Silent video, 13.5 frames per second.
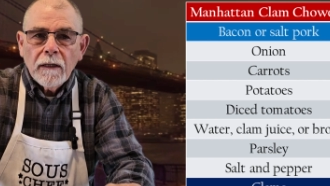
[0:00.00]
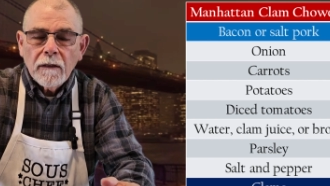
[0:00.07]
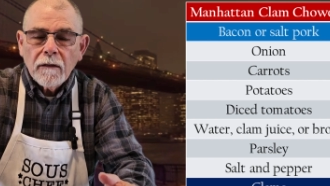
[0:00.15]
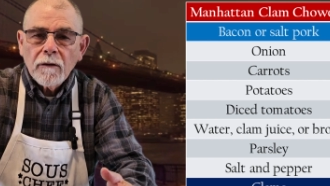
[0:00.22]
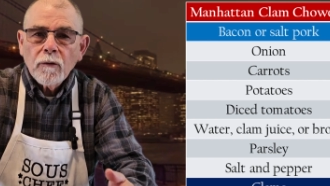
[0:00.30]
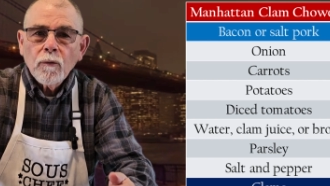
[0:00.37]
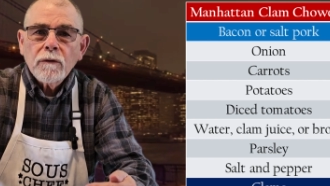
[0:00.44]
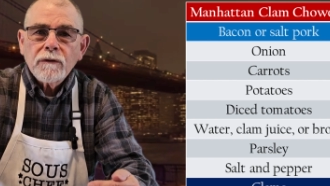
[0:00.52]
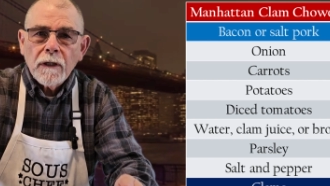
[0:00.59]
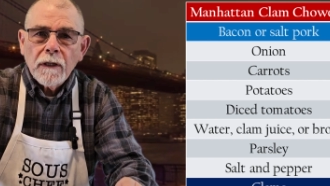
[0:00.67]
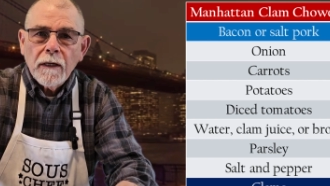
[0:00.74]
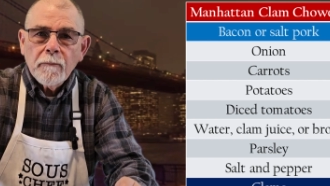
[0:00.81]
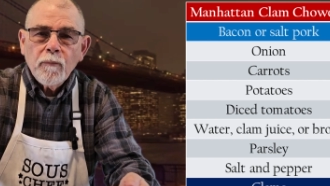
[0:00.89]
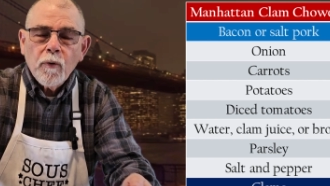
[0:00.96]
In other words,
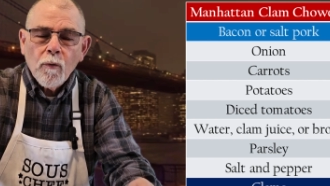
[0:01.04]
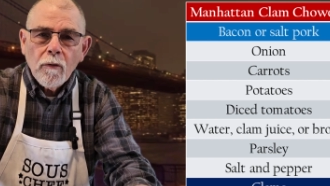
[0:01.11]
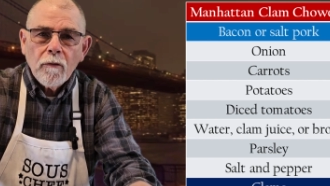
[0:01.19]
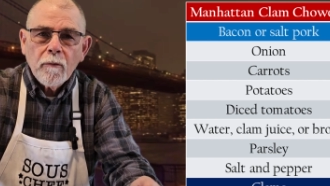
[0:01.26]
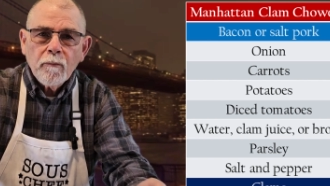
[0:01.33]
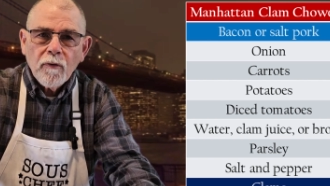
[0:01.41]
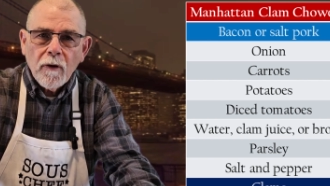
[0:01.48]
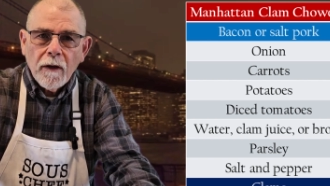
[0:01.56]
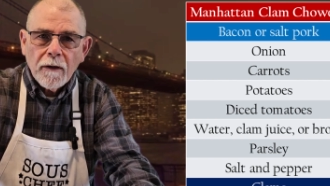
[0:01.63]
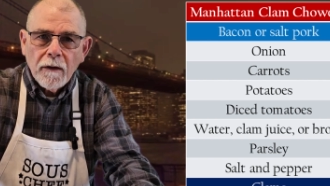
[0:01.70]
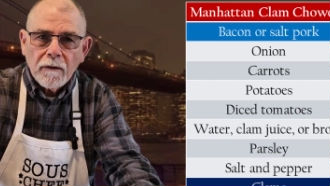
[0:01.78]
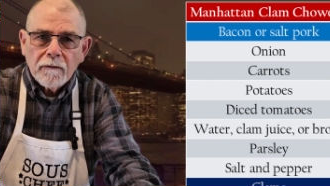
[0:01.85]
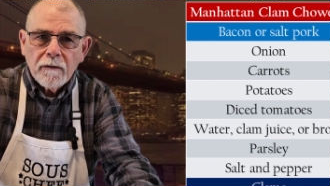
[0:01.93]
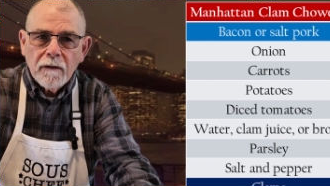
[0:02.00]
a pork
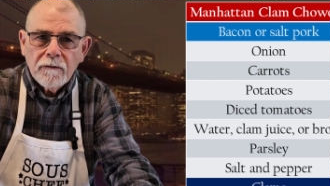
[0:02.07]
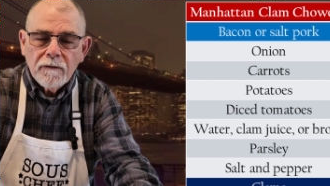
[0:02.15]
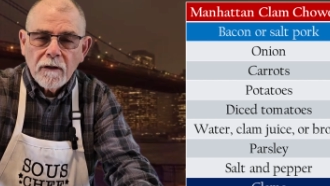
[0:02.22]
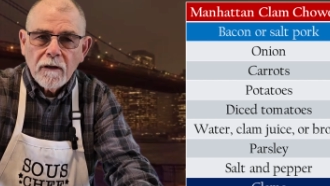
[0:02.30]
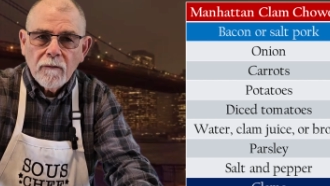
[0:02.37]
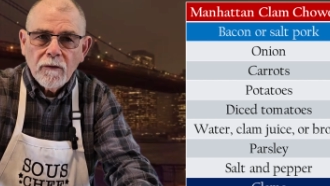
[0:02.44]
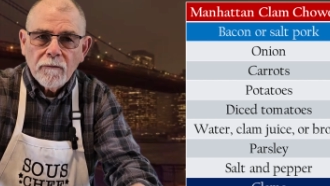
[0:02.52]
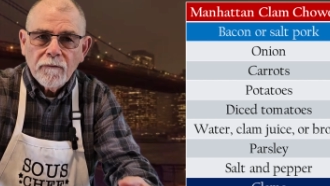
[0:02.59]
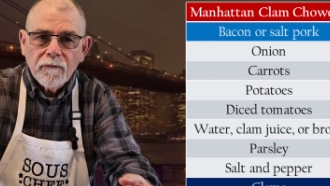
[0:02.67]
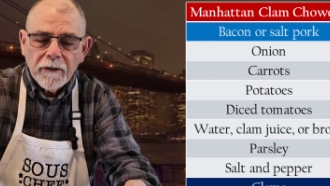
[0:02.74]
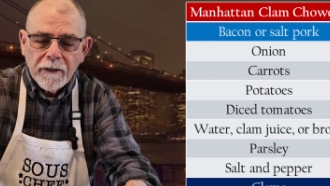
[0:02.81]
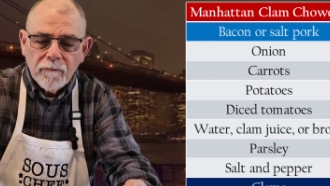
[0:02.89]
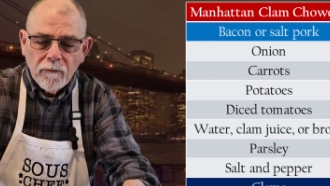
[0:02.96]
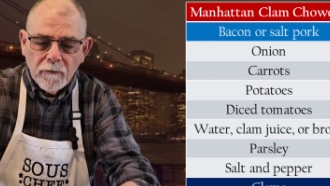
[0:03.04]
product to give it
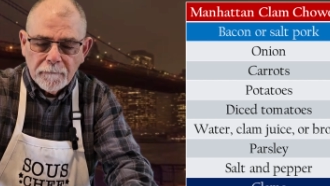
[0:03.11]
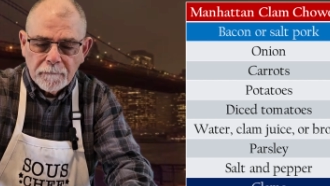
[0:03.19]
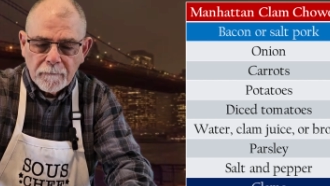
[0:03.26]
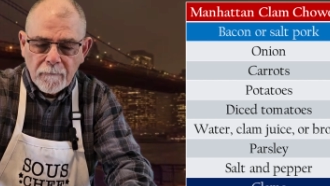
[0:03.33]
flavor.